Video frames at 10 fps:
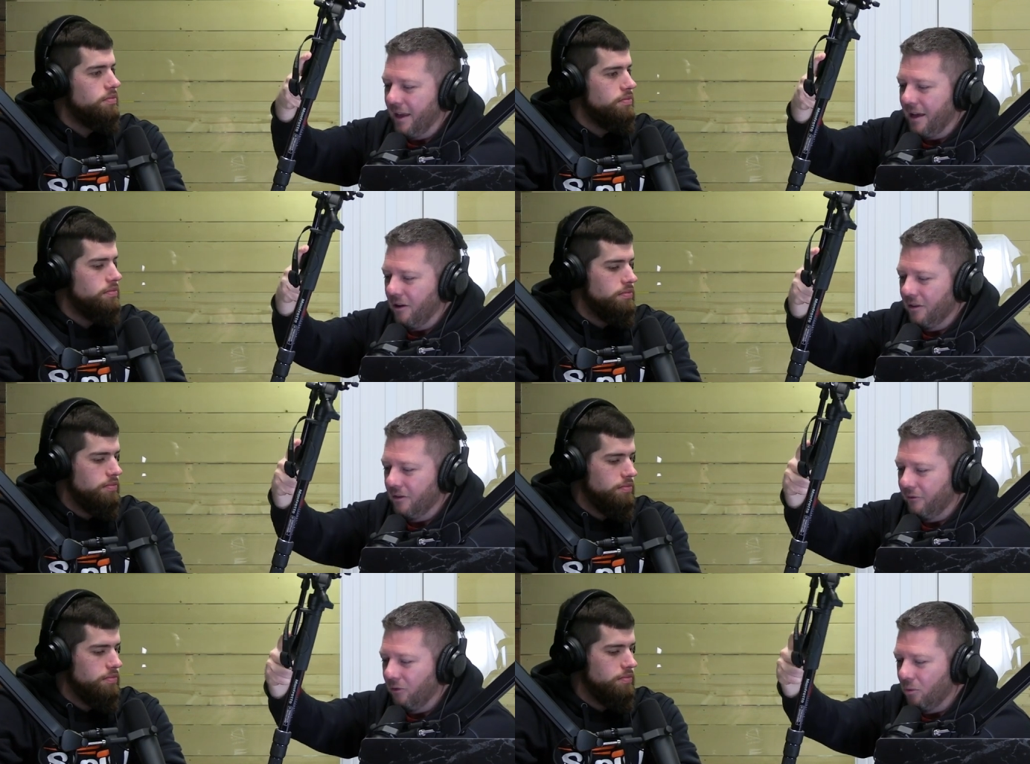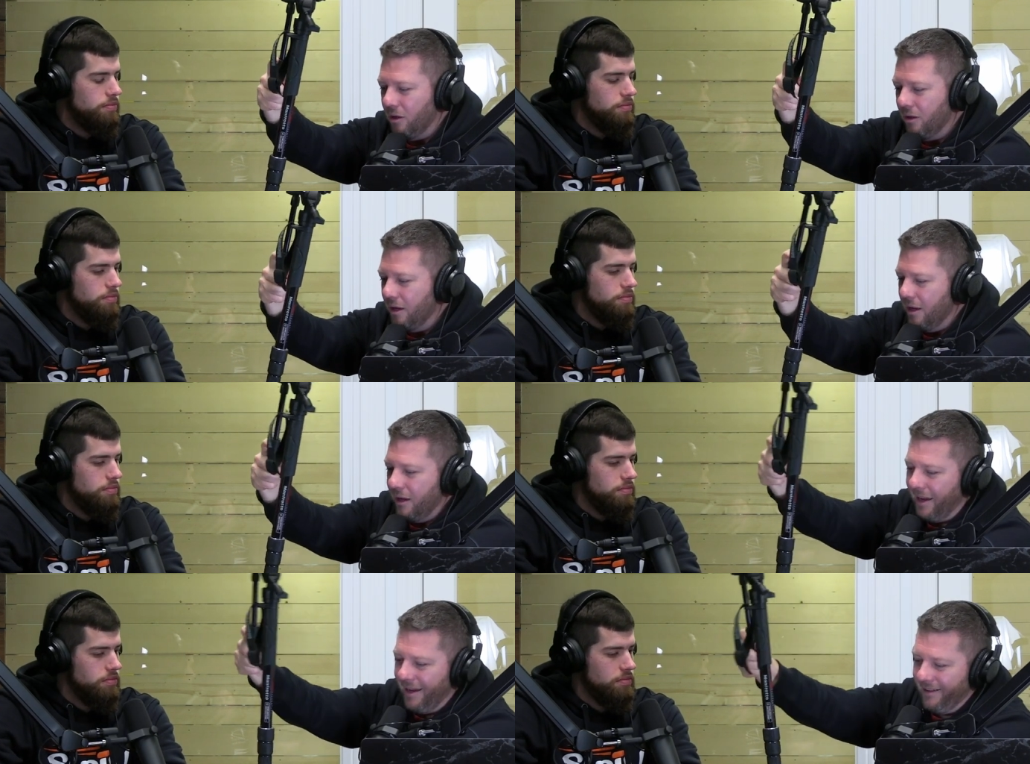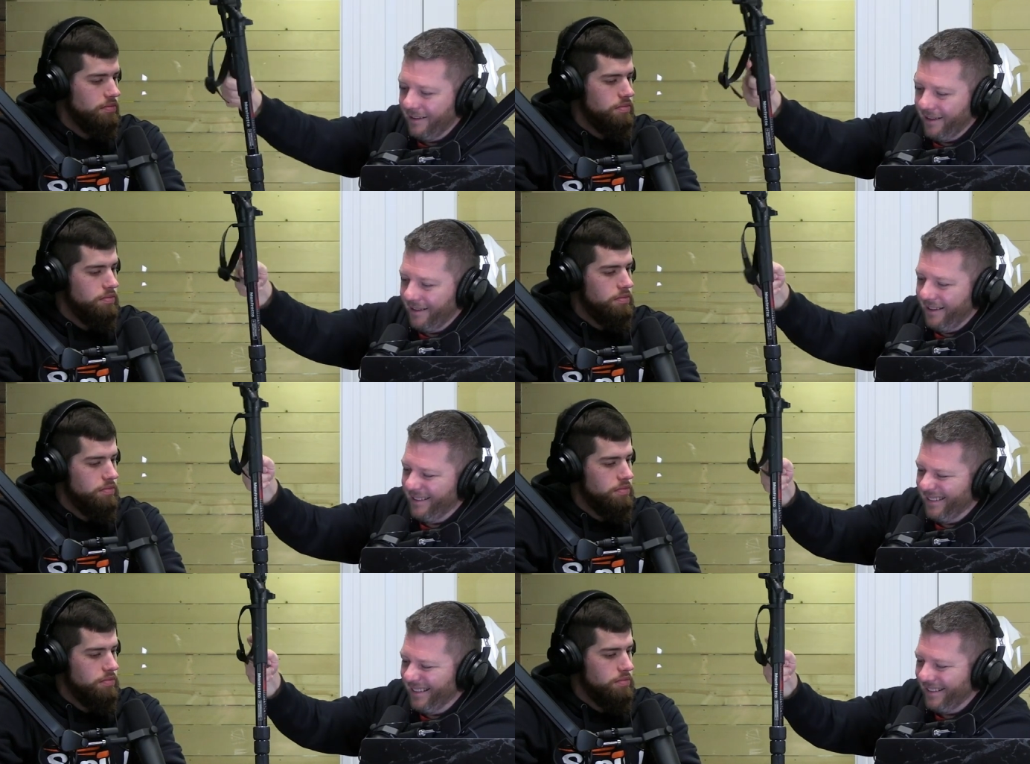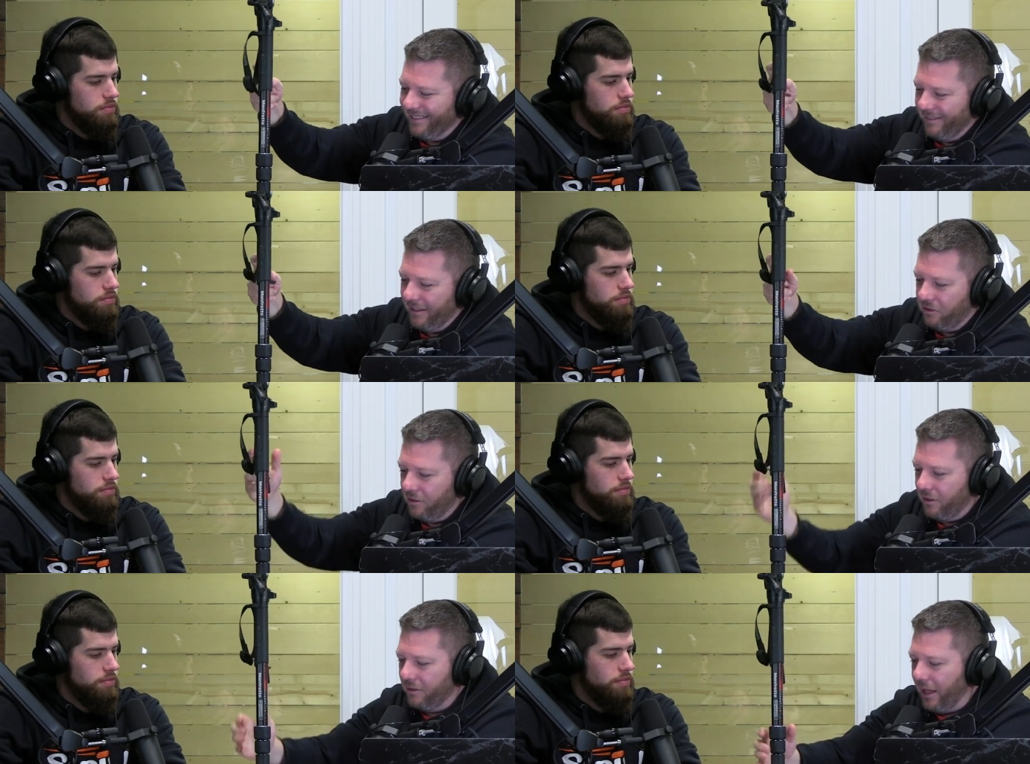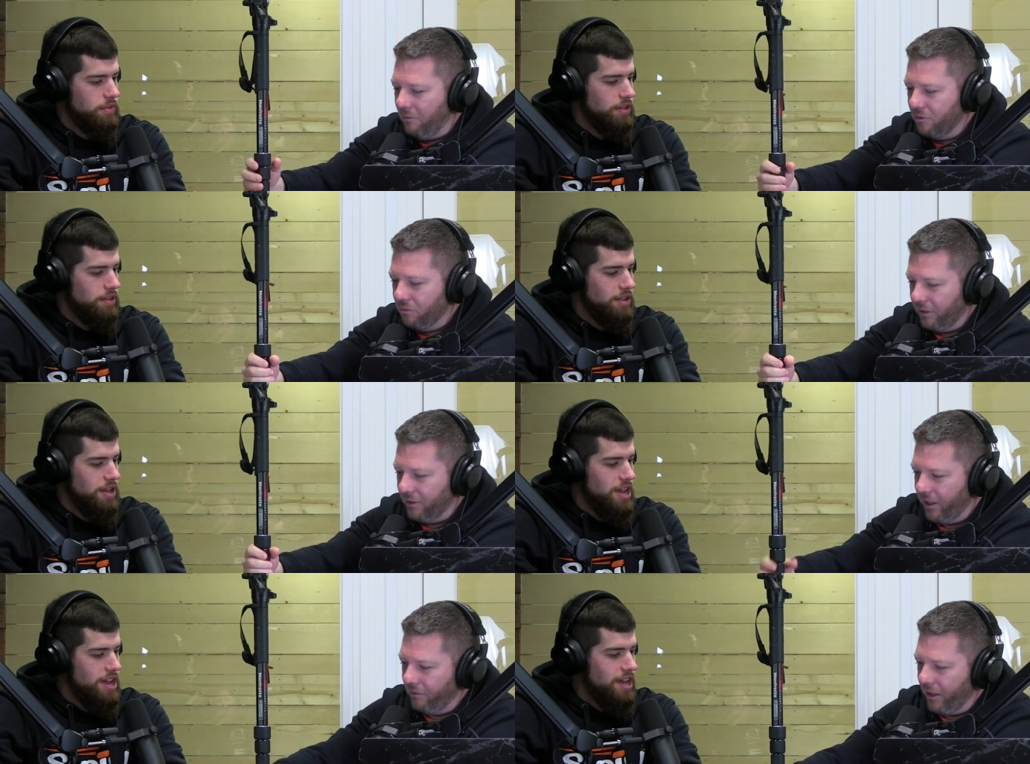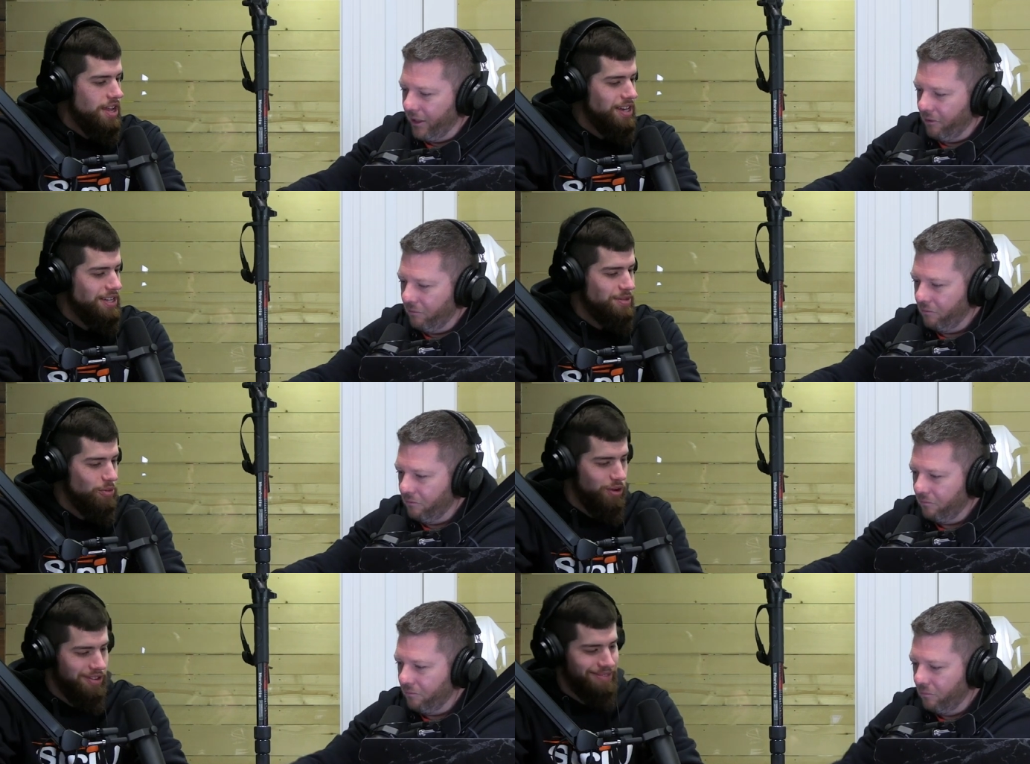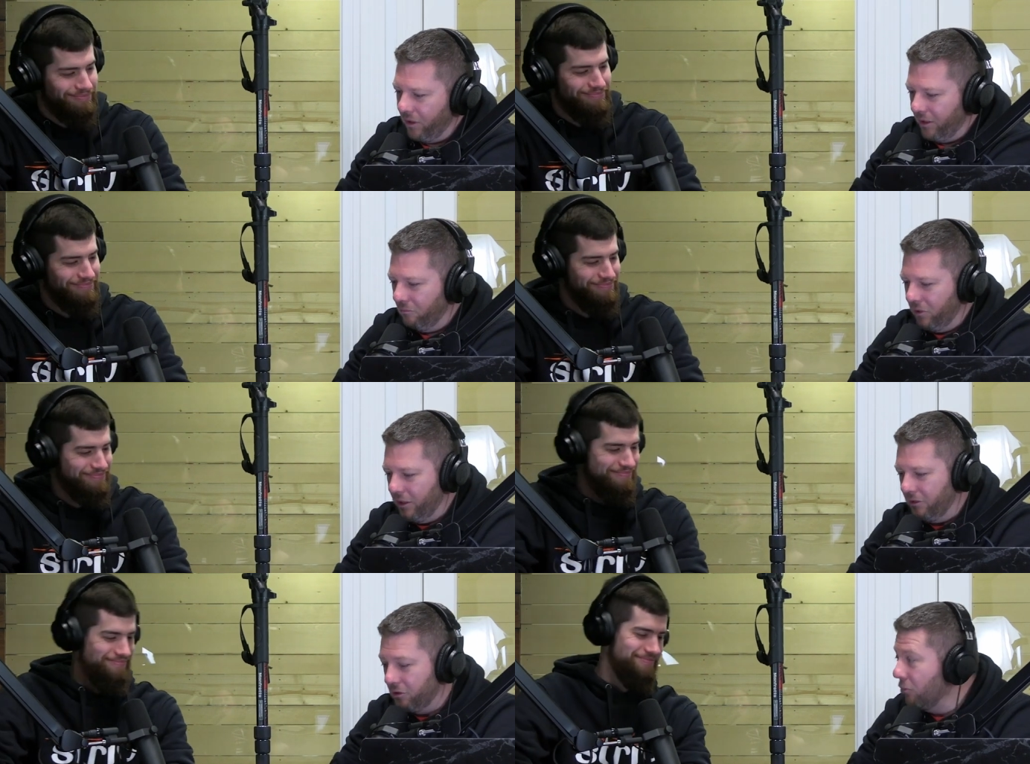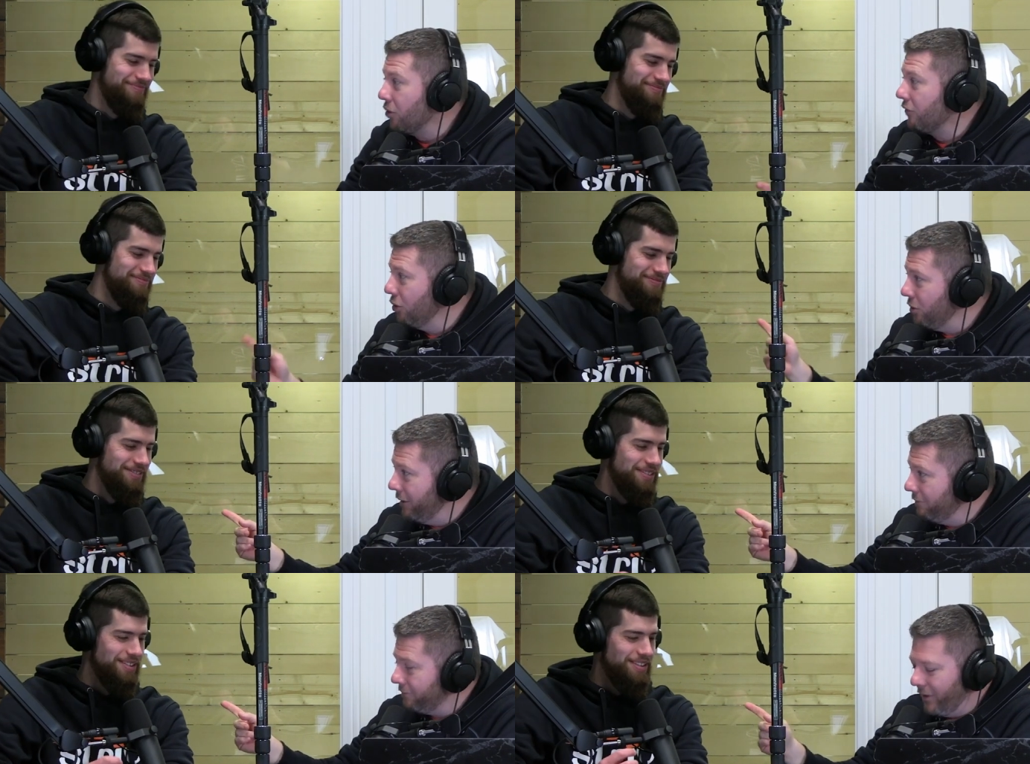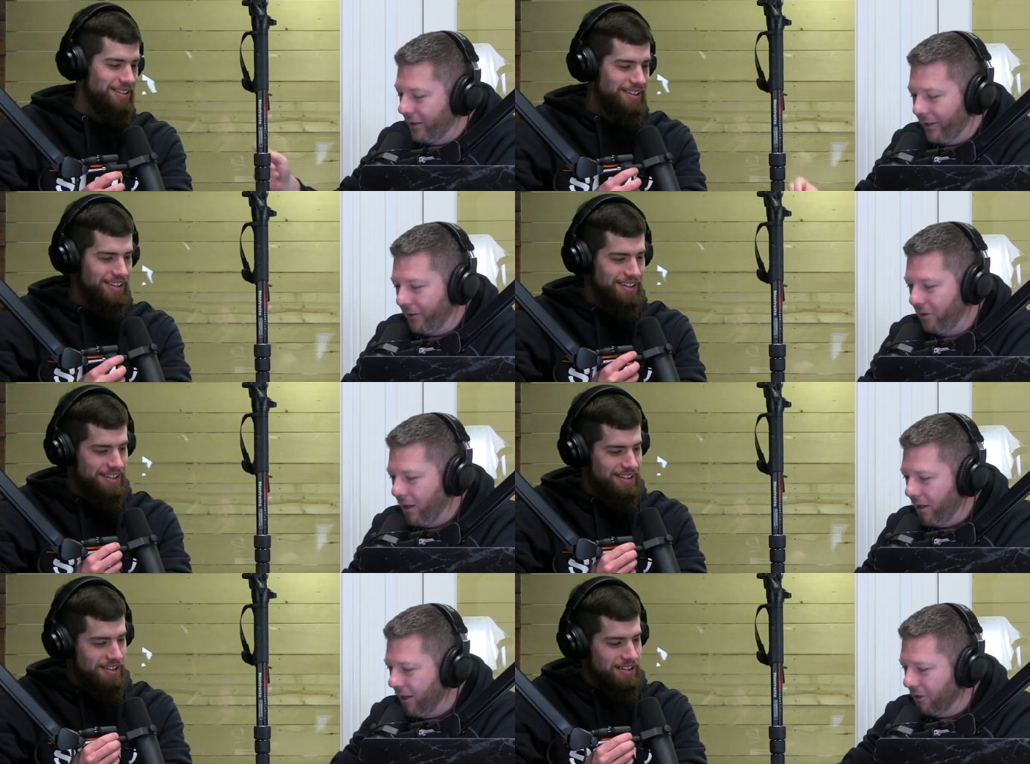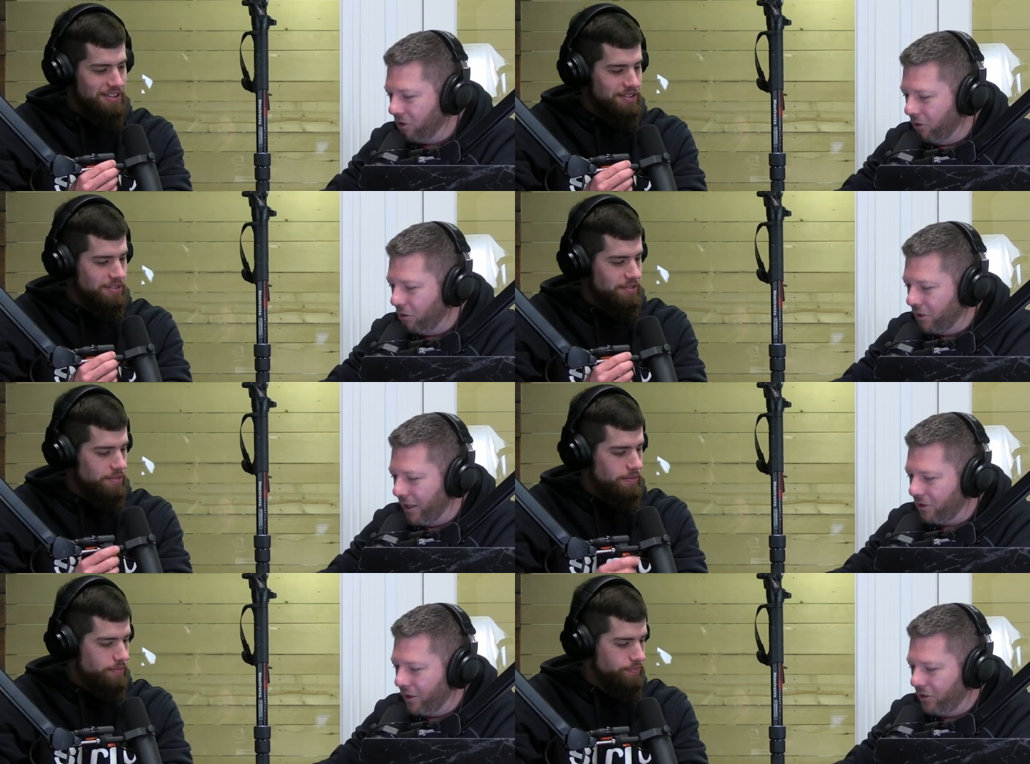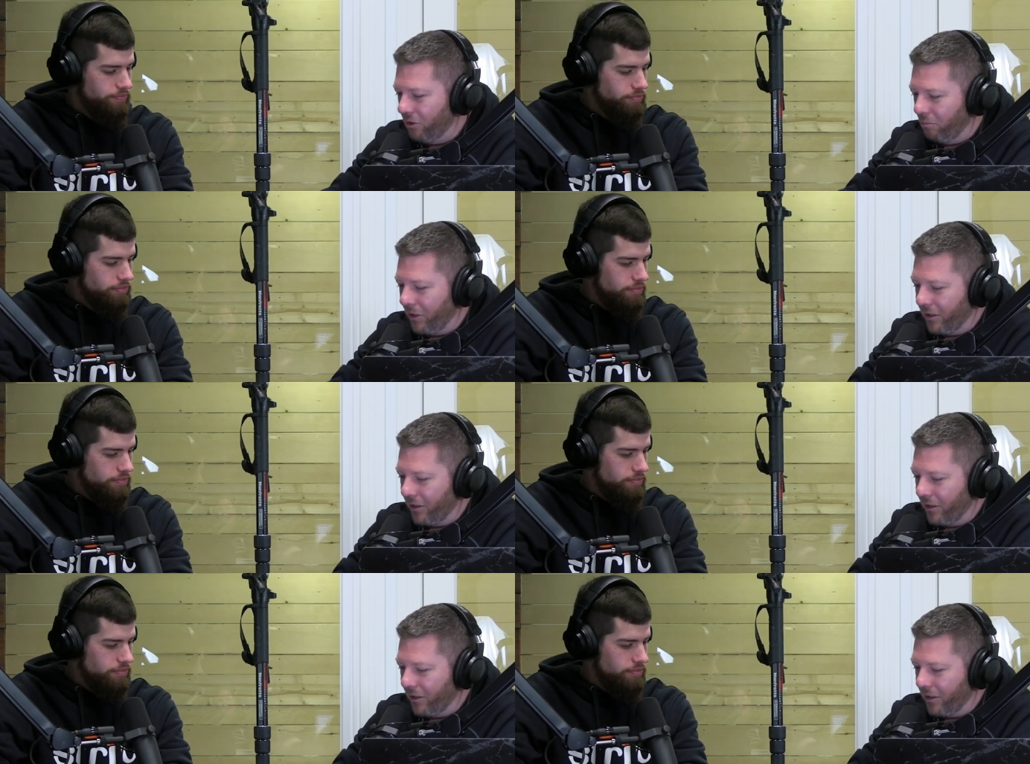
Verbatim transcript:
Speaker 1: that on the floor and uh, it, it it just uh, that one's really tight right now. It needs some oil. We need we need some more fluid in there. It's a little dusty too